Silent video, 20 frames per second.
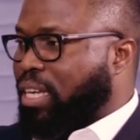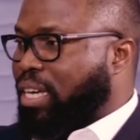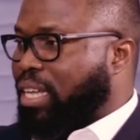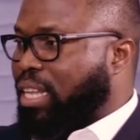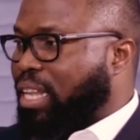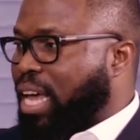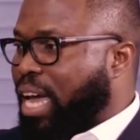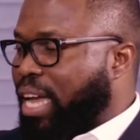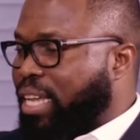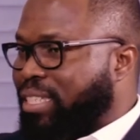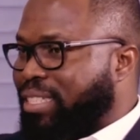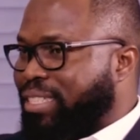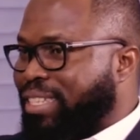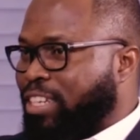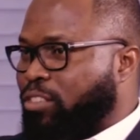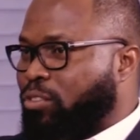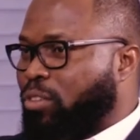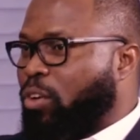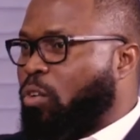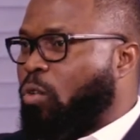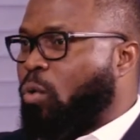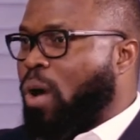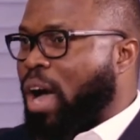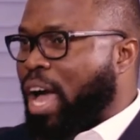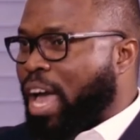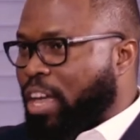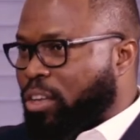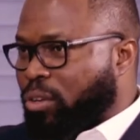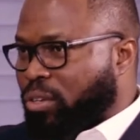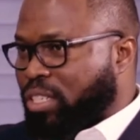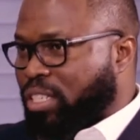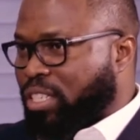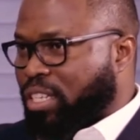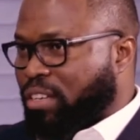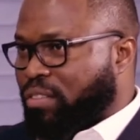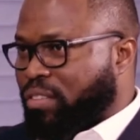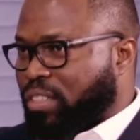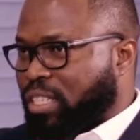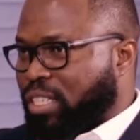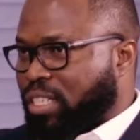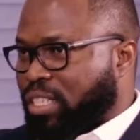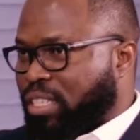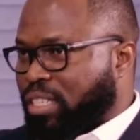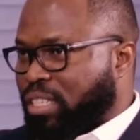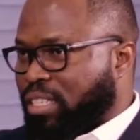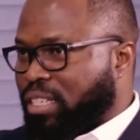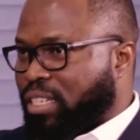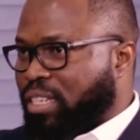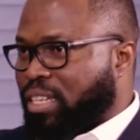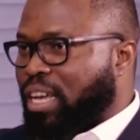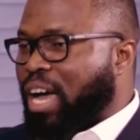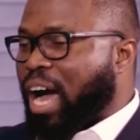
clients that require your services